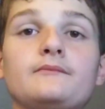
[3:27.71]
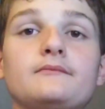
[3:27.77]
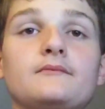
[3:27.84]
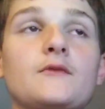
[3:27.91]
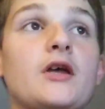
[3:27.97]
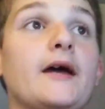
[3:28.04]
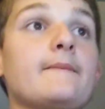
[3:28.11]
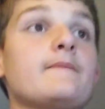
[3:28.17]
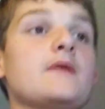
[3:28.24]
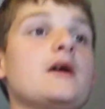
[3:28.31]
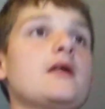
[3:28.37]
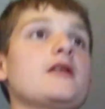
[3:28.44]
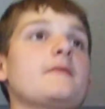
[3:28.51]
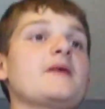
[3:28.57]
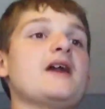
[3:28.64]
Okay,
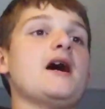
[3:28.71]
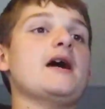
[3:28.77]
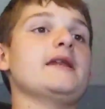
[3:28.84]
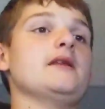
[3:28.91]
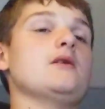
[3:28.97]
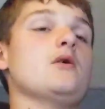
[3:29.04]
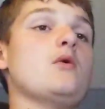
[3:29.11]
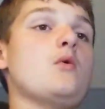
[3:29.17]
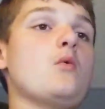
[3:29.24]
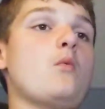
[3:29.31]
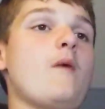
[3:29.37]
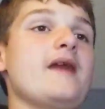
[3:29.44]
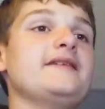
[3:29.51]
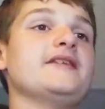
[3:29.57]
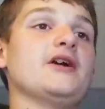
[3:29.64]
number 9,
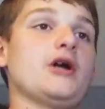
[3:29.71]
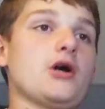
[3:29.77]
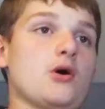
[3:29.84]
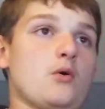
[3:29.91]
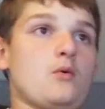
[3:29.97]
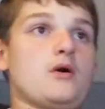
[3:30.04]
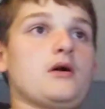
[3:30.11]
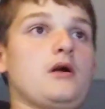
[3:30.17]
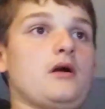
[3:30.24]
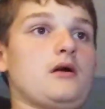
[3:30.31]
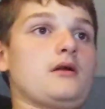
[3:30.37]
Wendigo.